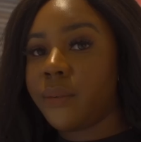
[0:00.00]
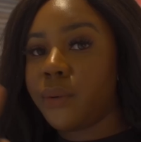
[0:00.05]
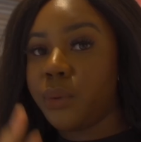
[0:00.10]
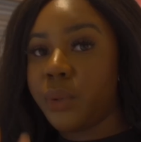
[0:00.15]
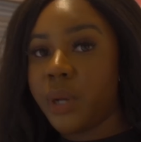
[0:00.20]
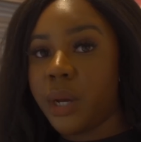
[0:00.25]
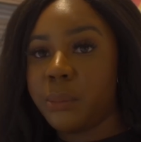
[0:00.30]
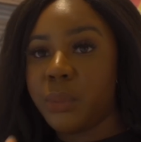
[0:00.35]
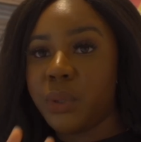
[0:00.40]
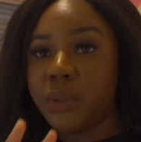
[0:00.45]

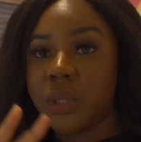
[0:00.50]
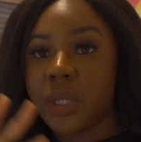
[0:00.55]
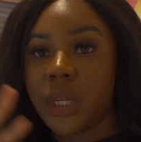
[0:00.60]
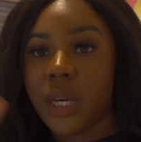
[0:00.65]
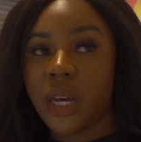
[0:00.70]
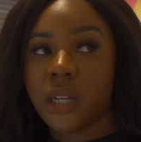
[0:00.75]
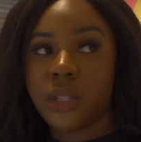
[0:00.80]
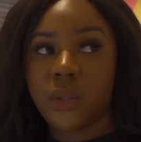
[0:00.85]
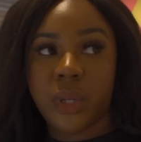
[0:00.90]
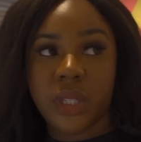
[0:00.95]
huda beauty
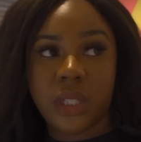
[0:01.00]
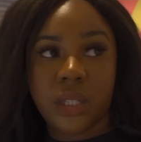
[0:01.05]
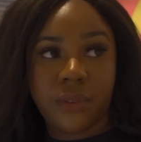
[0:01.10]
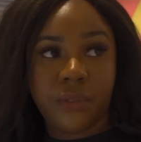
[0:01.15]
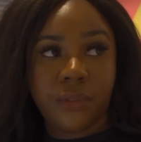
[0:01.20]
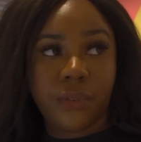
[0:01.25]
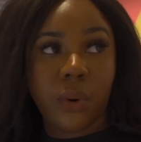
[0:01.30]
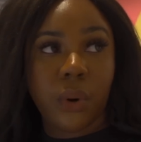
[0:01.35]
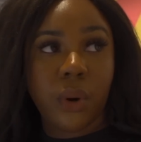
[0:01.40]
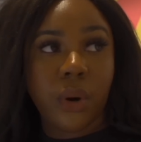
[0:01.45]
at
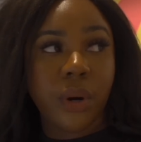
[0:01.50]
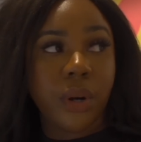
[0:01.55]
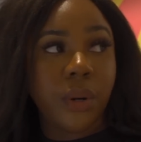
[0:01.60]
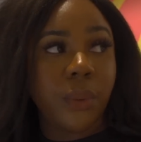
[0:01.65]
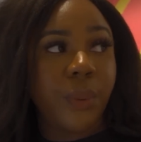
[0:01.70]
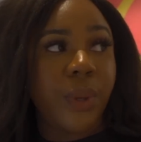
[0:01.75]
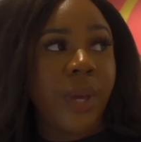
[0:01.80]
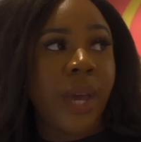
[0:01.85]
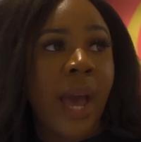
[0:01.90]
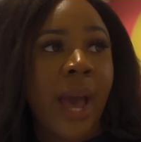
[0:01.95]
24
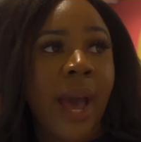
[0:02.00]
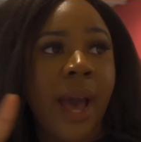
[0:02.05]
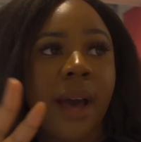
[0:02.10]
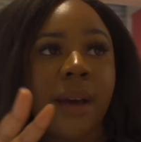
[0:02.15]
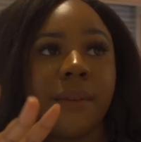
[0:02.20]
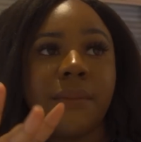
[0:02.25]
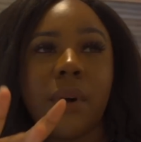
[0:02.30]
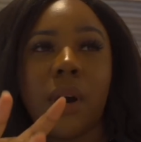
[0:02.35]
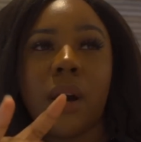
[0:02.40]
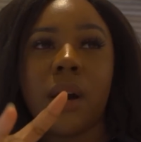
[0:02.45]
we
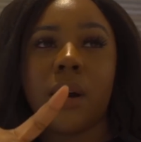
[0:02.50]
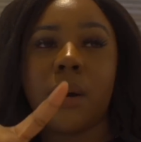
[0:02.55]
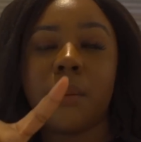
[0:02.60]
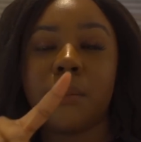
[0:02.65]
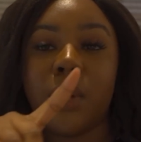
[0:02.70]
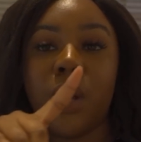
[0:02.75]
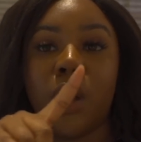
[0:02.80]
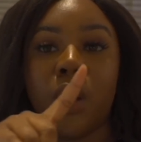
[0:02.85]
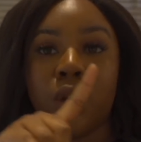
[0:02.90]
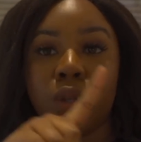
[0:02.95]
have um,
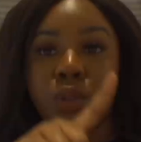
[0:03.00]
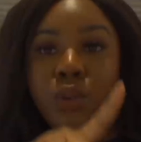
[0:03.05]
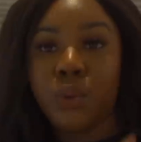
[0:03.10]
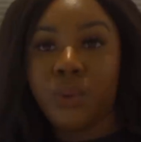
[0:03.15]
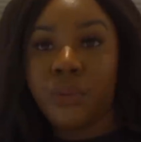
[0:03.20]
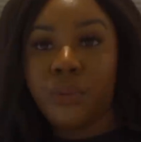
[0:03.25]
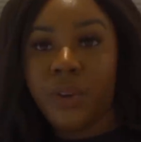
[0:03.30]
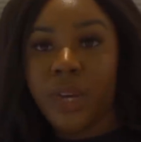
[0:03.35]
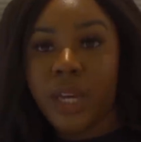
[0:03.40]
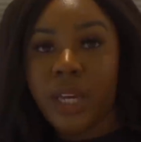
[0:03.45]
Too
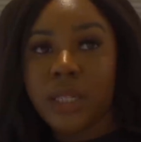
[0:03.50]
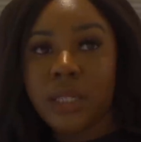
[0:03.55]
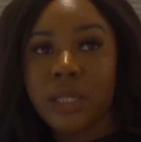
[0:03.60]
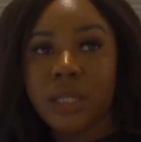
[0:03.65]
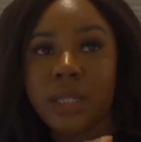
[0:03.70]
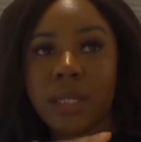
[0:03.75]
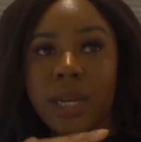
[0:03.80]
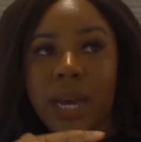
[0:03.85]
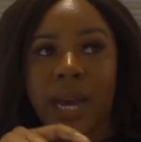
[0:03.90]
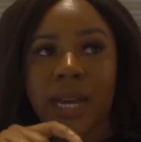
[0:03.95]

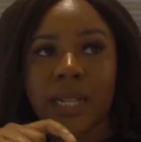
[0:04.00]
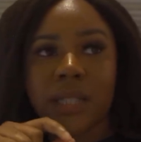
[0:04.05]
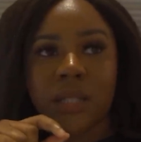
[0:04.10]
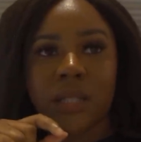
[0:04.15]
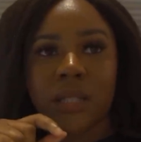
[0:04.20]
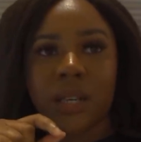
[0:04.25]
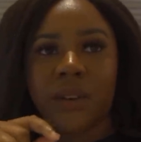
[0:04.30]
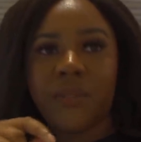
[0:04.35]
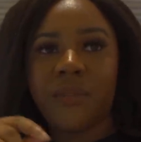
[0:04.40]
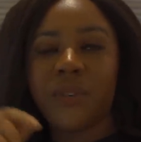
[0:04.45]
Faced at i've
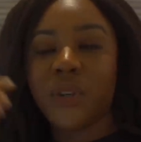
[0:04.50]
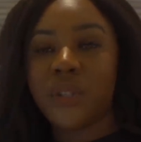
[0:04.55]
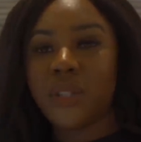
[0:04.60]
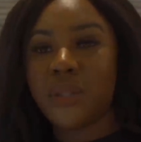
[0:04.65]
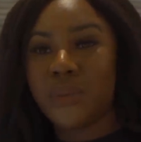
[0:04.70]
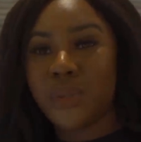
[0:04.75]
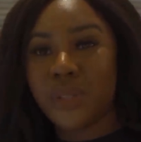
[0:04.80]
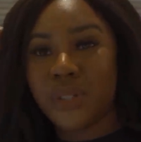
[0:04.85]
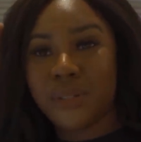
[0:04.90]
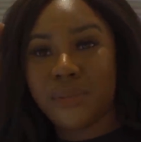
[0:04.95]

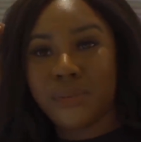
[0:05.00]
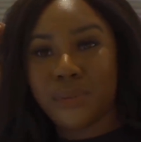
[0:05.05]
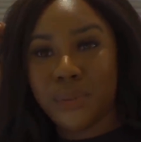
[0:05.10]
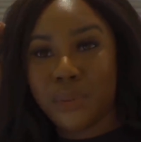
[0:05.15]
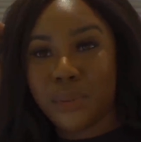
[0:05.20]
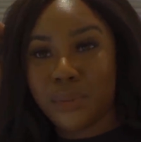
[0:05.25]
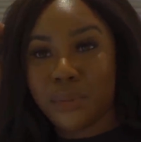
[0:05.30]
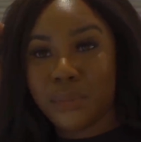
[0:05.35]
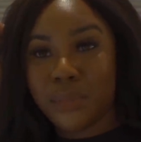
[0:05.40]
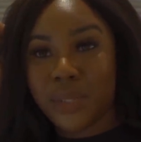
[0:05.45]
forgotten what she even
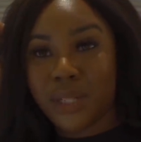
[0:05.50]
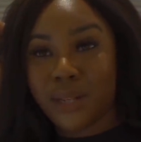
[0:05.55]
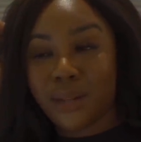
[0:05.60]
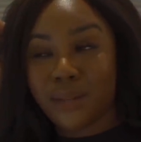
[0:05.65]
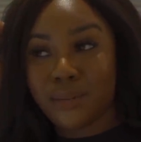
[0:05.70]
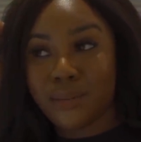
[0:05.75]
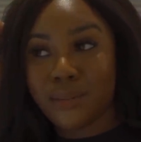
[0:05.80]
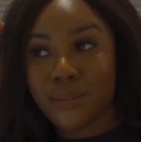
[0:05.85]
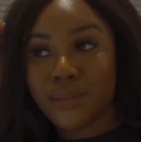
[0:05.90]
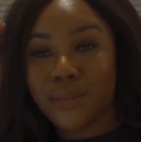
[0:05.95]
told me now
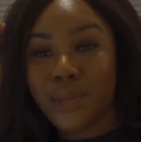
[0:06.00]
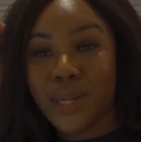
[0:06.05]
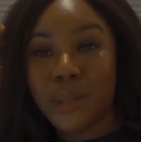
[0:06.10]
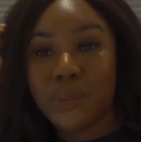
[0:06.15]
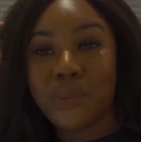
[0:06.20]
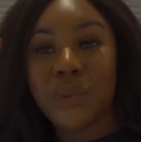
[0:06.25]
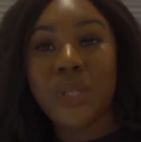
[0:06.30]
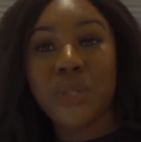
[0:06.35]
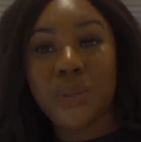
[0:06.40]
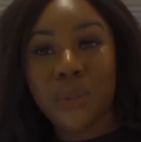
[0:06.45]

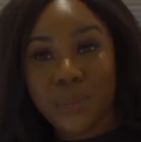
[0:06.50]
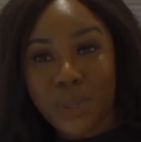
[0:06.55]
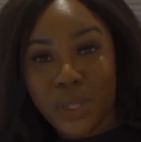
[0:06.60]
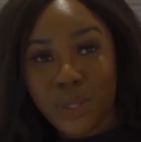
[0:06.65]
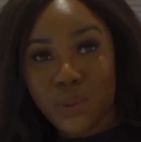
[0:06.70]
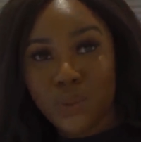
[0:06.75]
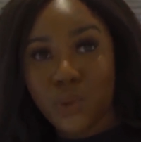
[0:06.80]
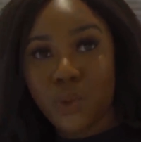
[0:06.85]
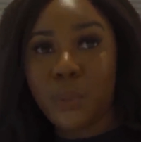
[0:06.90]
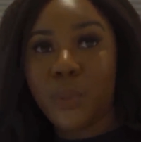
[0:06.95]
20
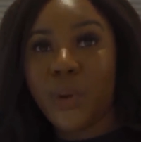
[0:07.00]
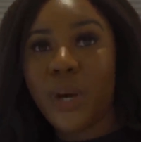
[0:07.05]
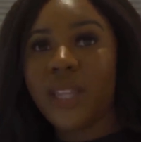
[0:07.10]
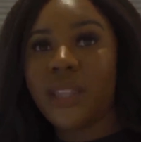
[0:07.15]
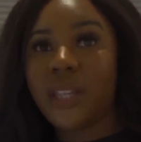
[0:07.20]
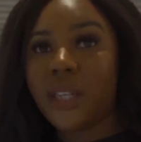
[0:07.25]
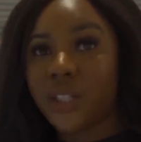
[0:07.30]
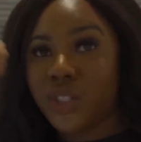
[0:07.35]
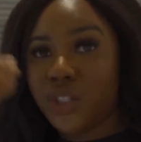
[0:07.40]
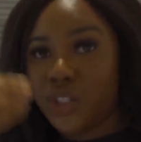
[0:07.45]
something too but i
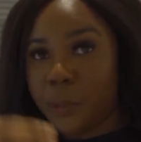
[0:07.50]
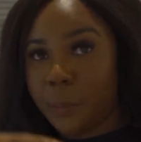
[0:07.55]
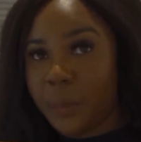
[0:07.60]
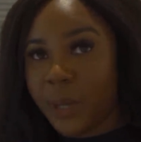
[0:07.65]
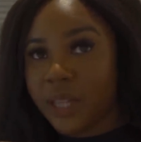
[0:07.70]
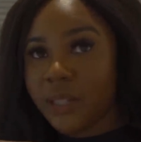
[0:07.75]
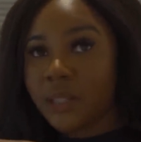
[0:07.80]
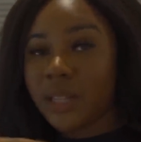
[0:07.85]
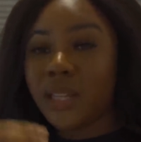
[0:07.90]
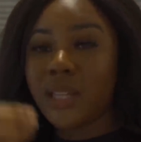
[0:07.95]
think the
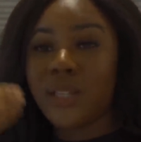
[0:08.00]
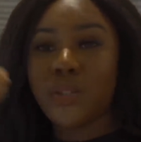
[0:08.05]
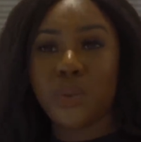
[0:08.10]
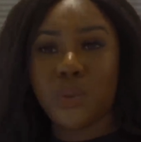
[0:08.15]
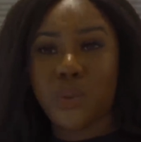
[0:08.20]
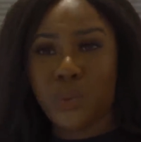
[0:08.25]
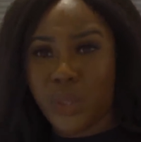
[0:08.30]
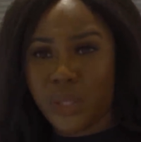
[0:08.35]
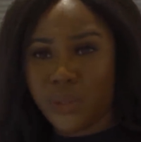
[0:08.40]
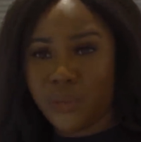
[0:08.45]
cheapest i think it's
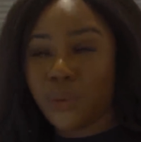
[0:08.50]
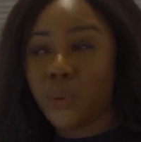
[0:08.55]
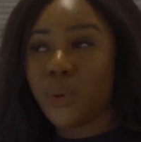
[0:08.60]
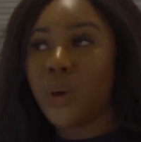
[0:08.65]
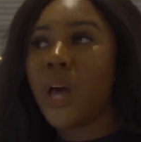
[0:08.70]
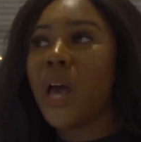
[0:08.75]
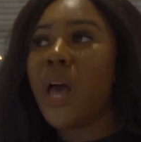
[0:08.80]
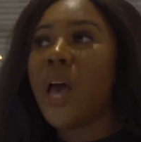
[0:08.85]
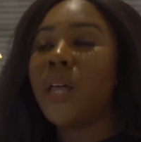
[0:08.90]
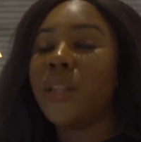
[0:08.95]
also 24
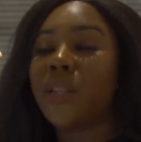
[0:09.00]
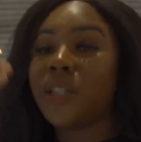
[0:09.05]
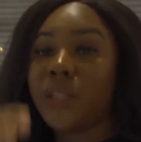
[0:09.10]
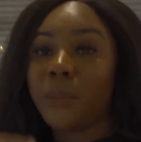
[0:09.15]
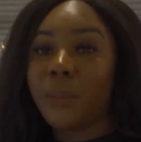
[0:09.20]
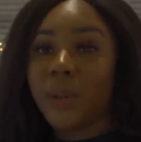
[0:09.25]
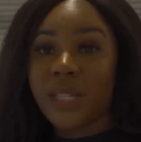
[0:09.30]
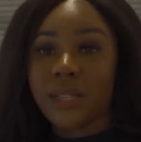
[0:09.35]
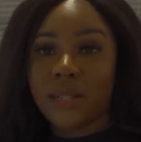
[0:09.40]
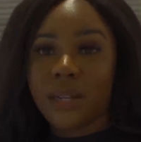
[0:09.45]
the
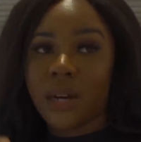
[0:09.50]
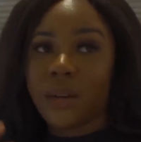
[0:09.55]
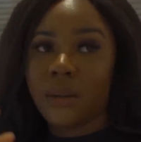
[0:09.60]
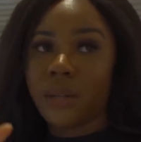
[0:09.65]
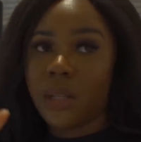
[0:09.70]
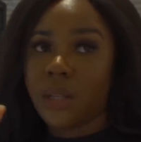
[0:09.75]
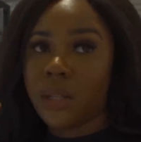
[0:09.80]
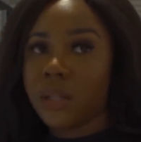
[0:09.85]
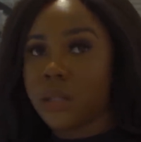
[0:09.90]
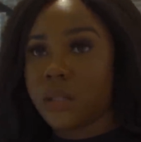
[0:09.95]
cheapest now
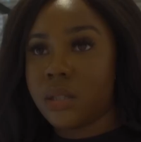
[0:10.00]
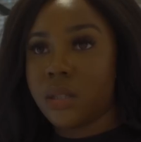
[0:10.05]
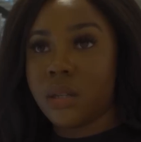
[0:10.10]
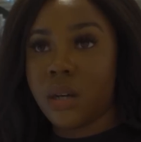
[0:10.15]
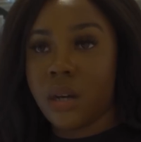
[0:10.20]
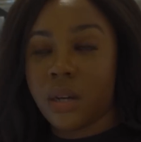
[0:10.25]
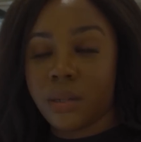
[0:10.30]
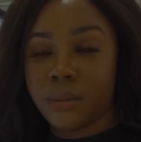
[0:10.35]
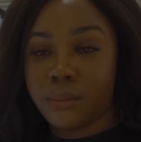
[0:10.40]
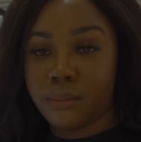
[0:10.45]
is
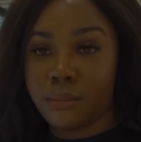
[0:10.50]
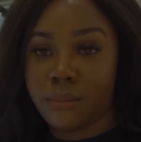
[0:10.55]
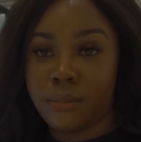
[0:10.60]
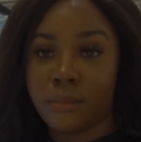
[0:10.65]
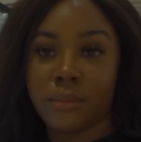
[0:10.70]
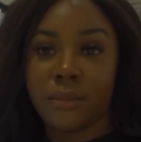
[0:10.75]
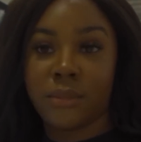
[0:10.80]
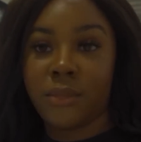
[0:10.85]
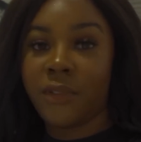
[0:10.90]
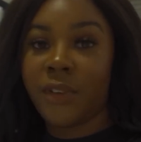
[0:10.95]
um
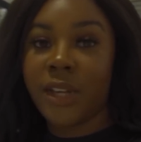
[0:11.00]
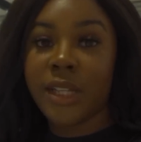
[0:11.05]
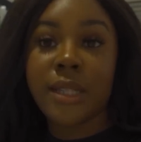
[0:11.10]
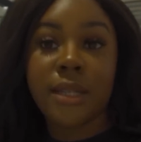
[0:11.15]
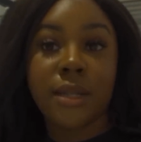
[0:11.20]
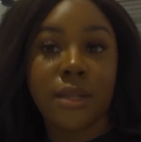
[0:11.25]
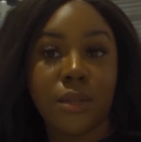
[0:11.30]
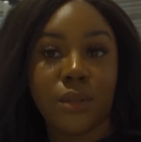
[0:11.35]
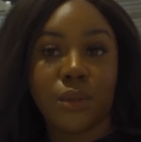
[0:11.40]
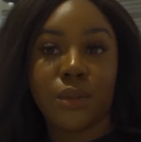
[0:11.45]

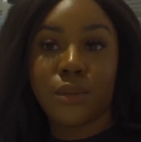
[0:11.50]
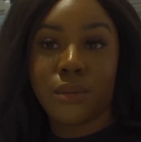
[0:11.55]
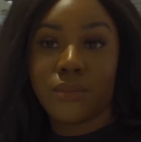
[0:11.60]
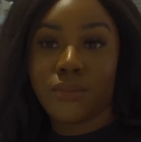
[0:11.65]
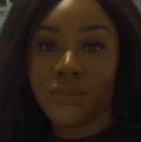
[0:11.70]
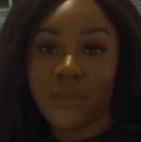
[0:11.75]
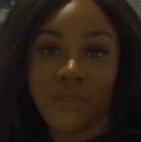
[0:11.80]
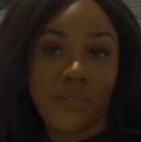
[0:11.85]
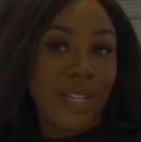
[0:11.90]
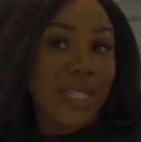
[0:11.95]
20 so
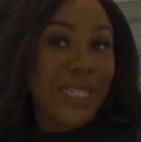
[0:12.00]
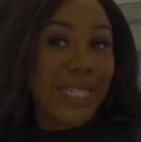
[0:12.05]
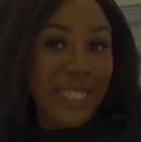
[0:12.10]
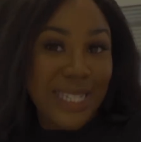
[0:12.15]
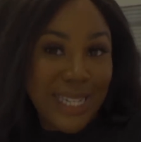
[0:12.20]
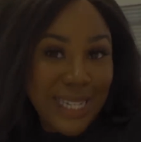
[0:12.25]
20 it